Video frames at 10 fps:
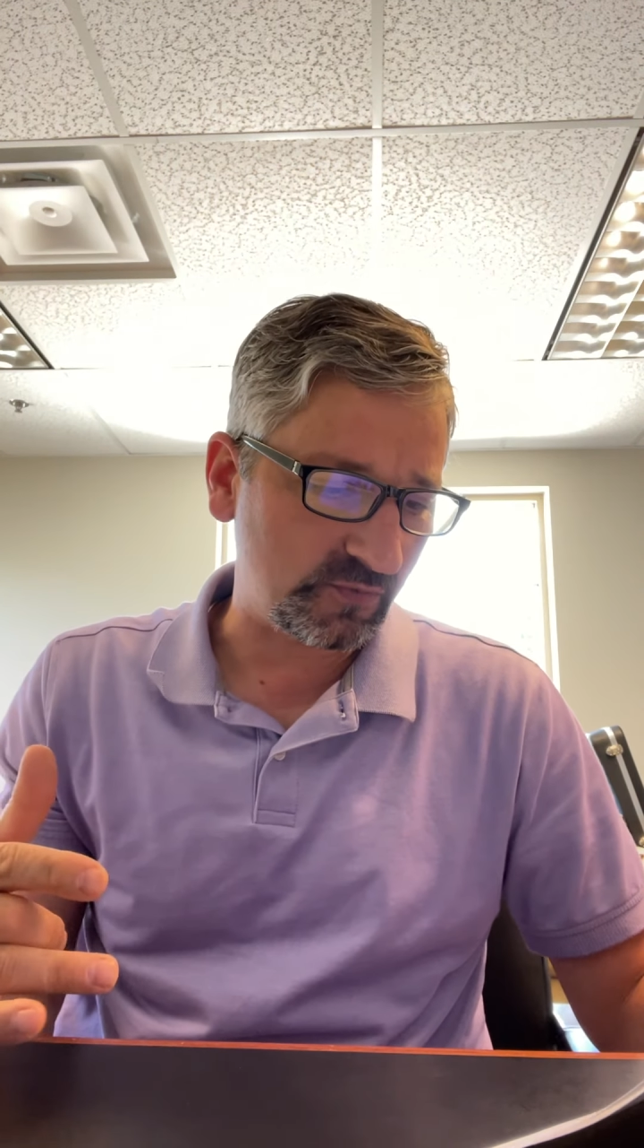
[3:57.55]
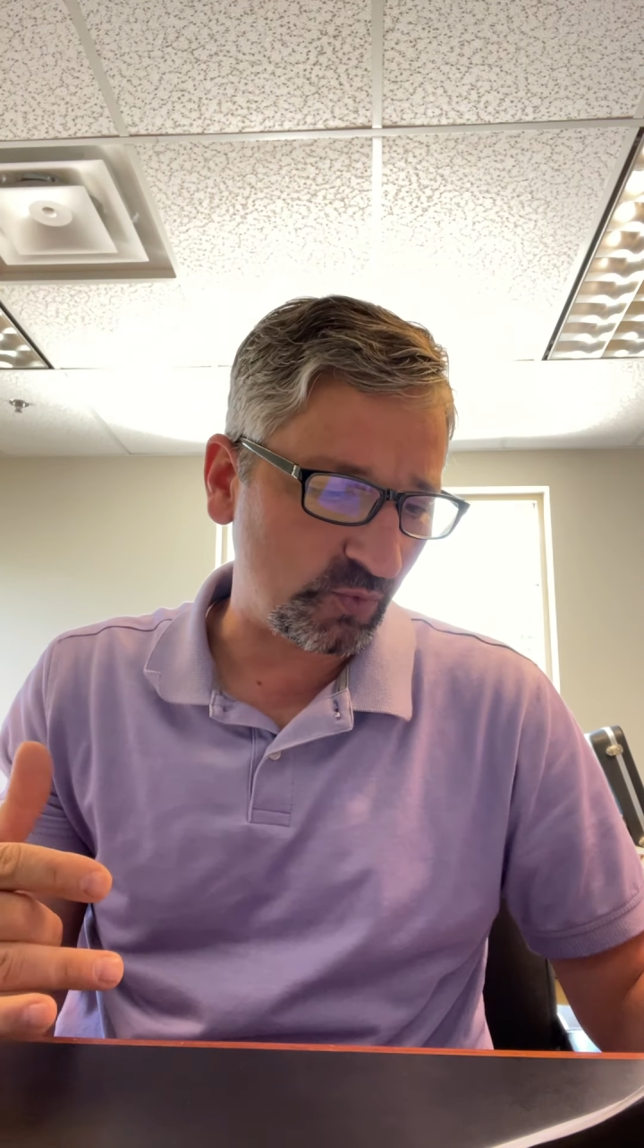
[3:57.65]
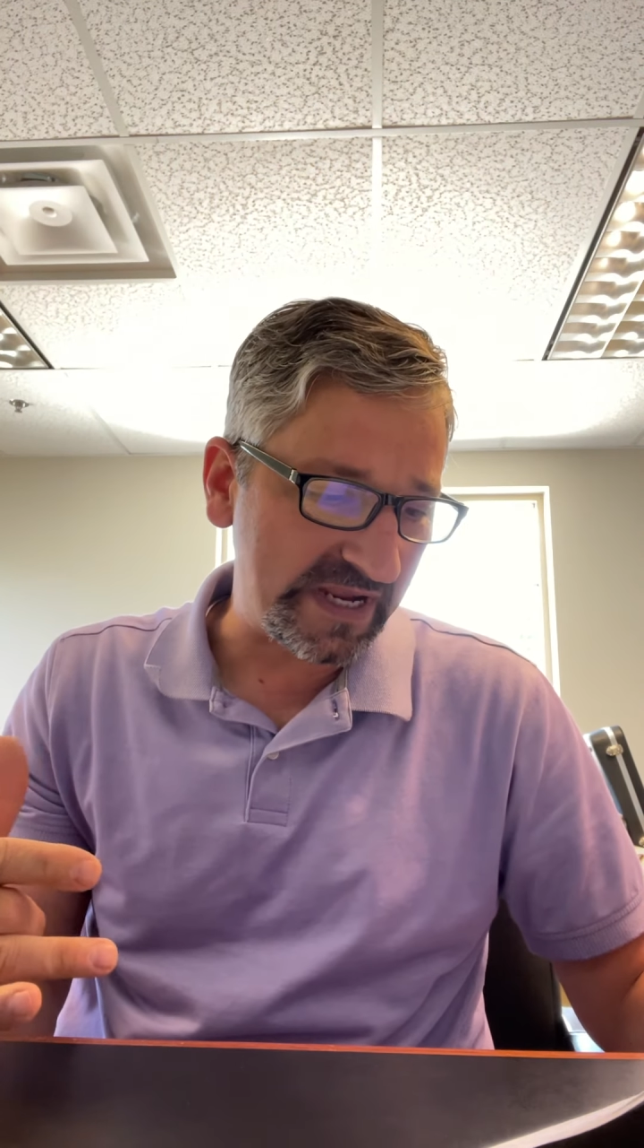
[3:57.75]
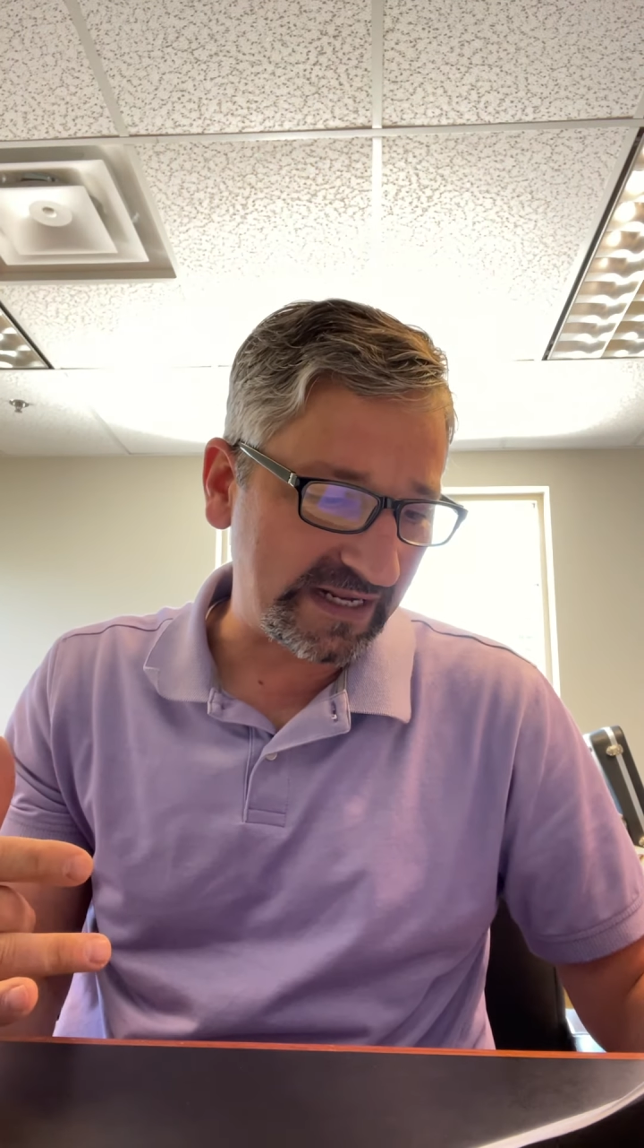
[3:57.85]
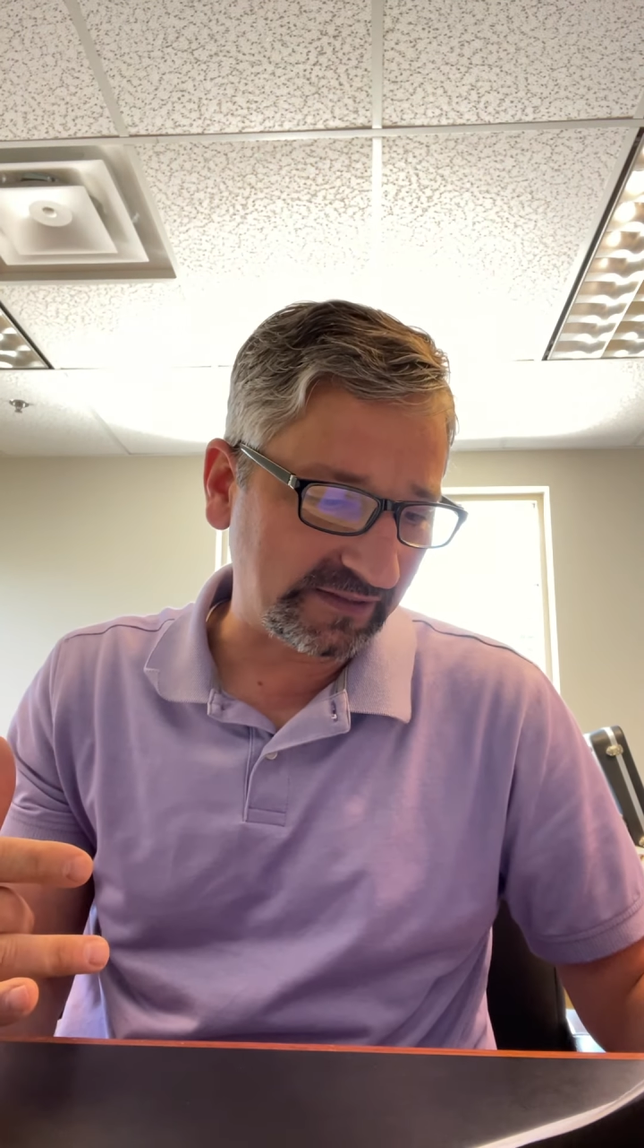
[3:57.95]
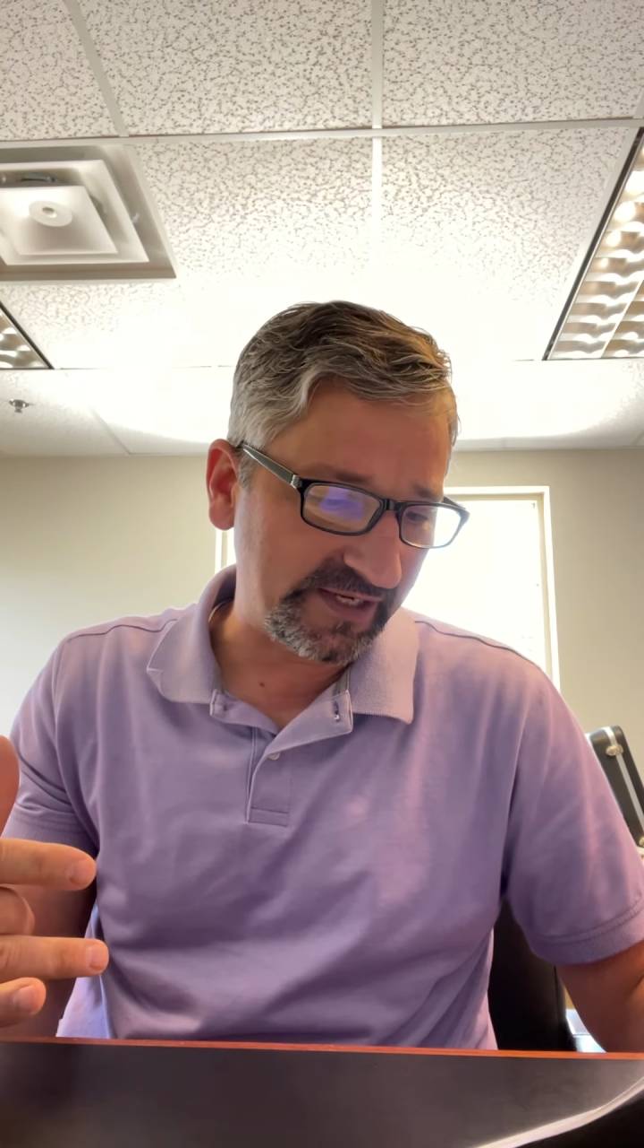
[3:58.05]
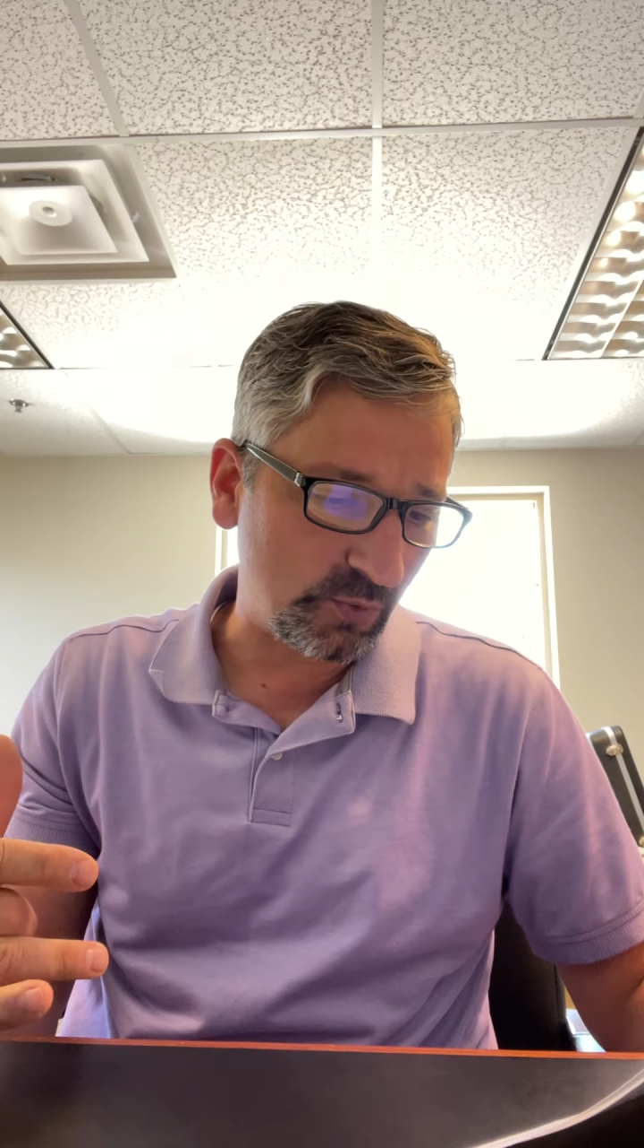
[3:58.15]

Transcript: weekly